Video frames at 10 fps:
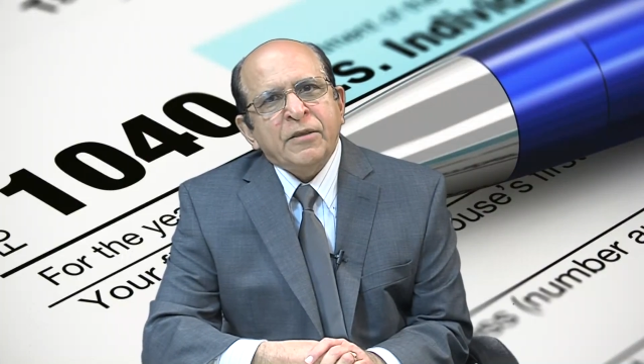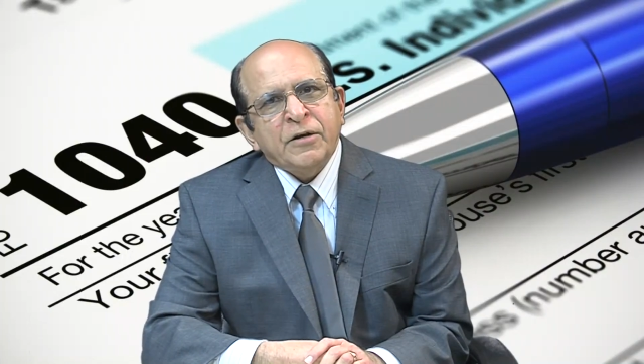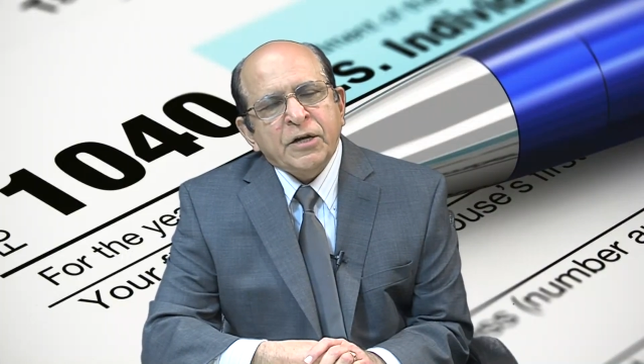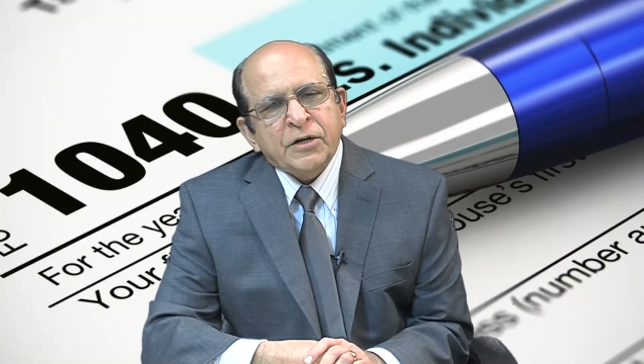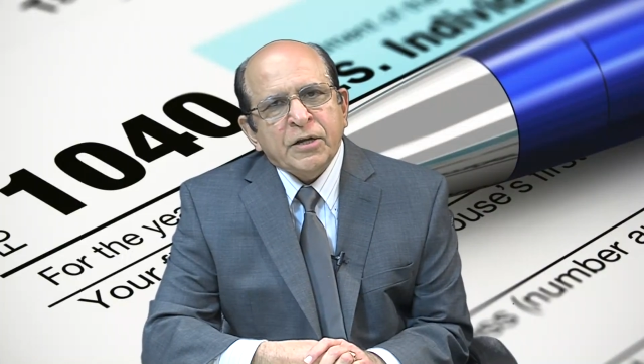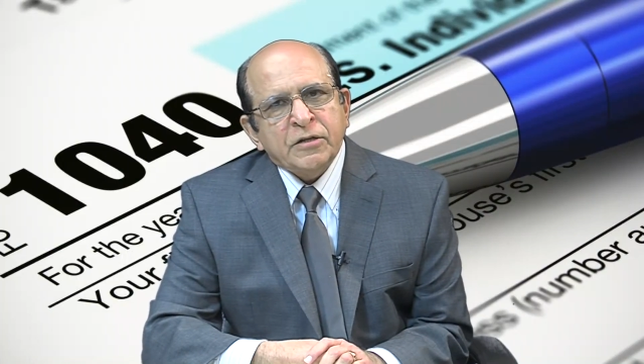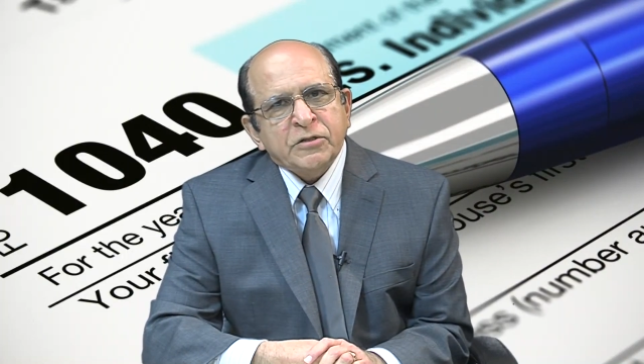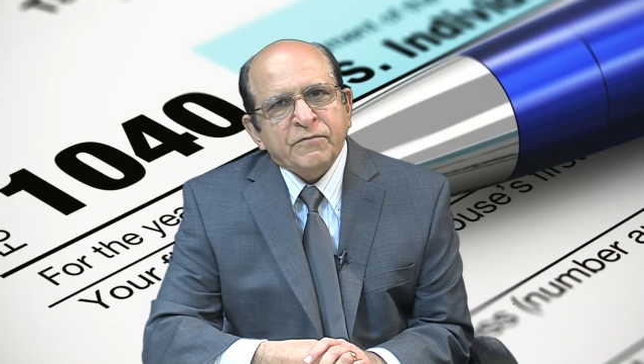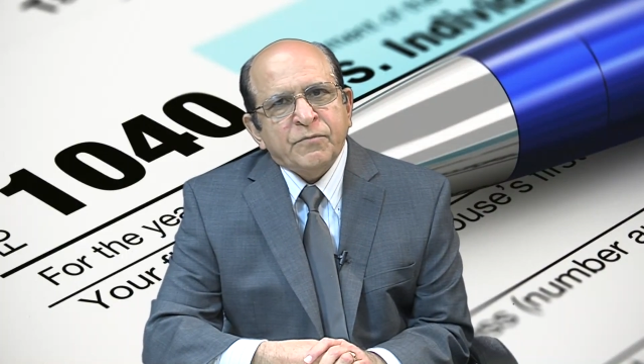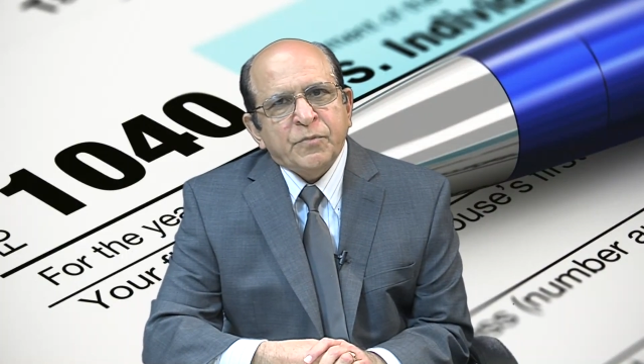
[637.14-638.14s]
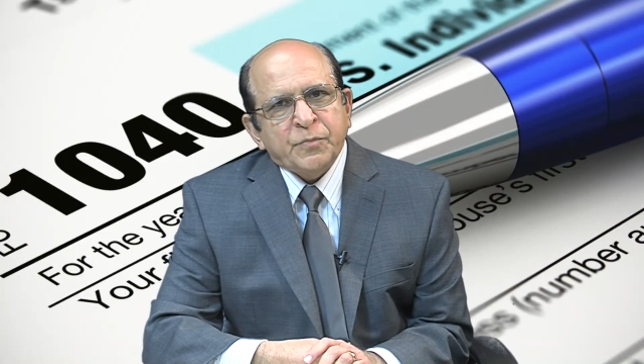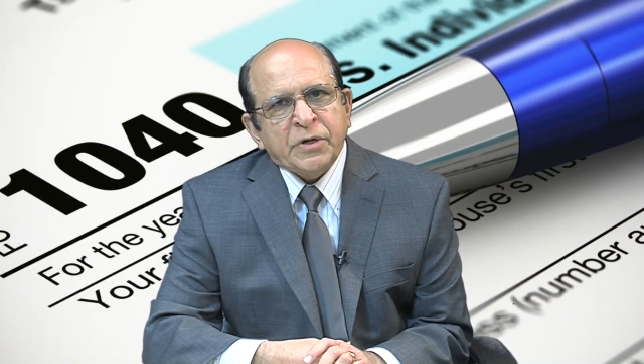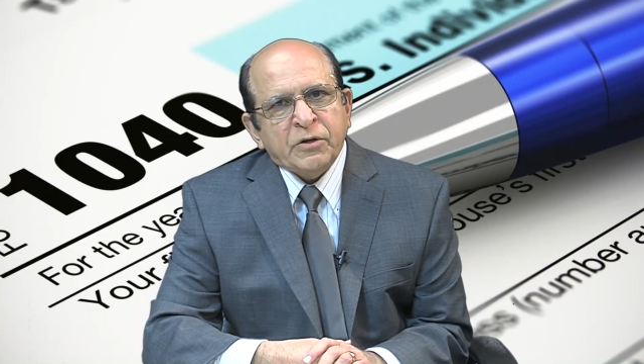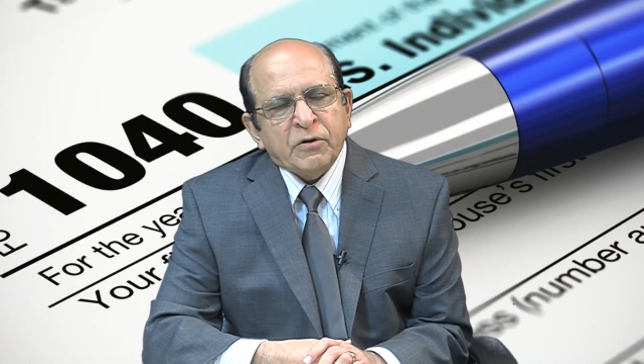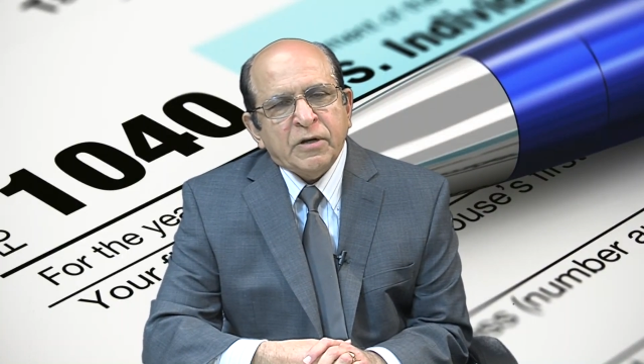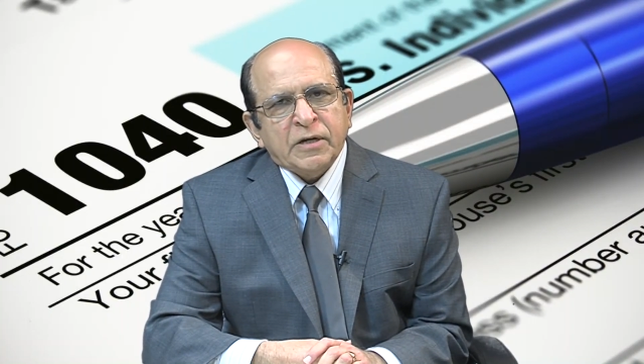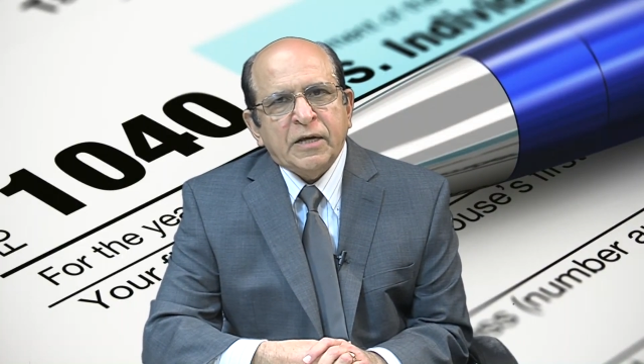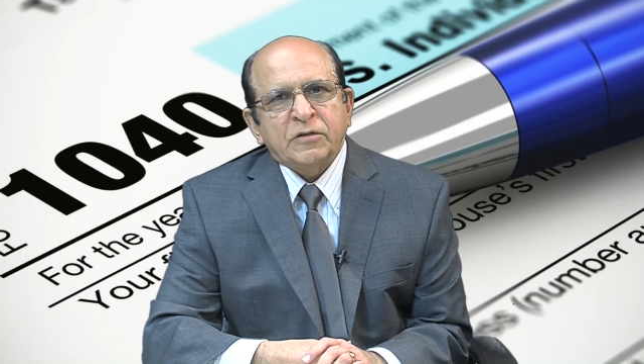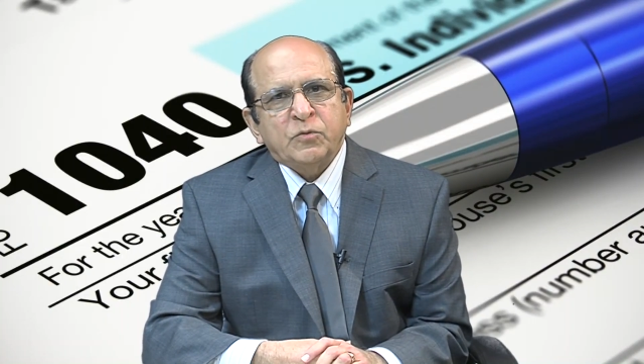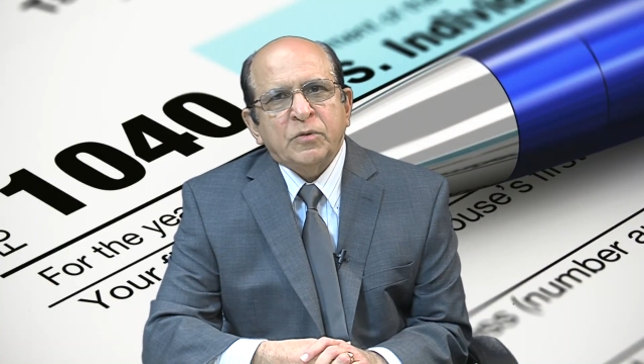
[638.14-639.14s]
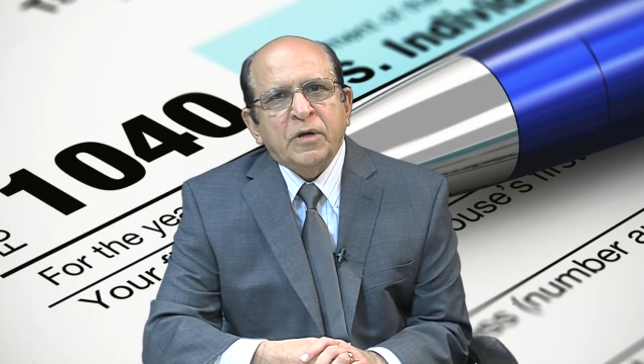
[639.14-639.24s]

the details of a particular case,